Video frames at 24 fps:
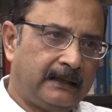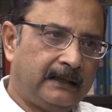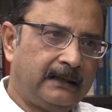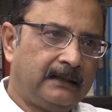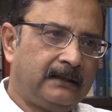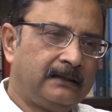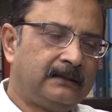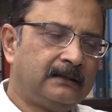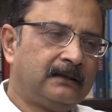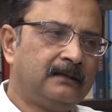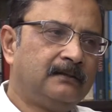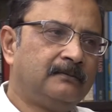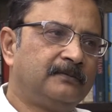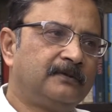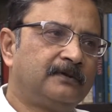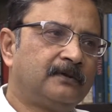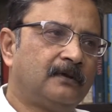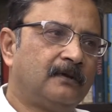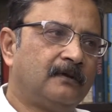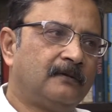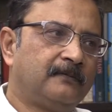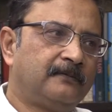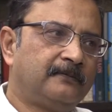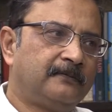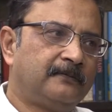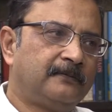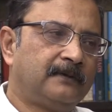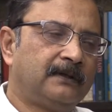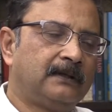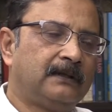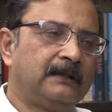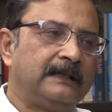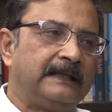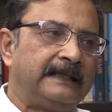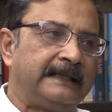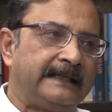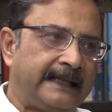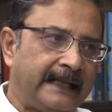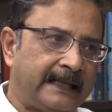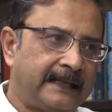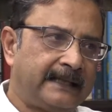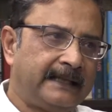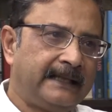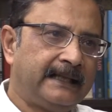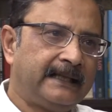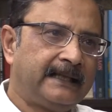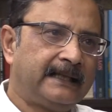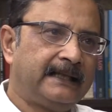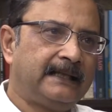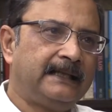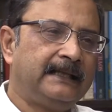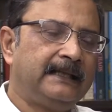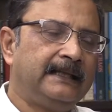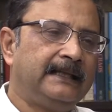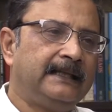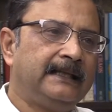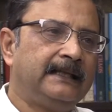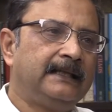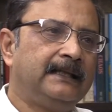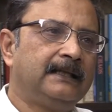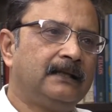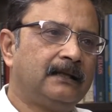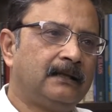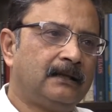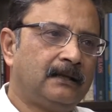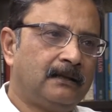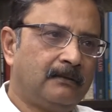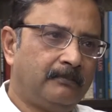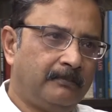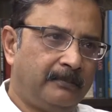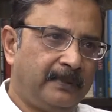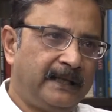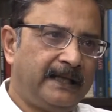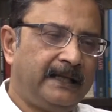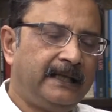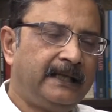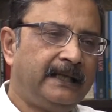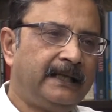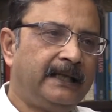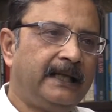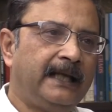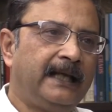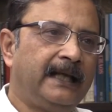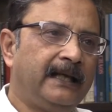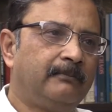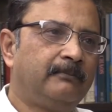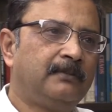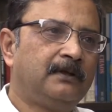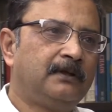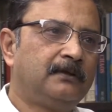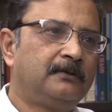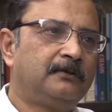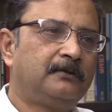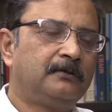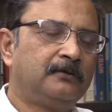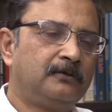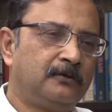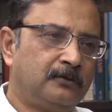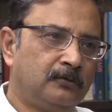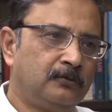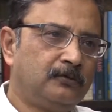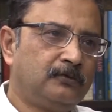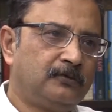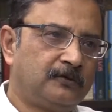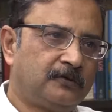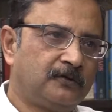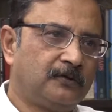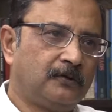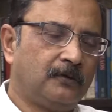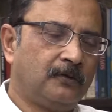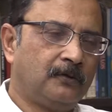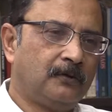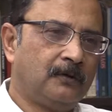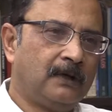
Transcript: in terms of technically being able to do so,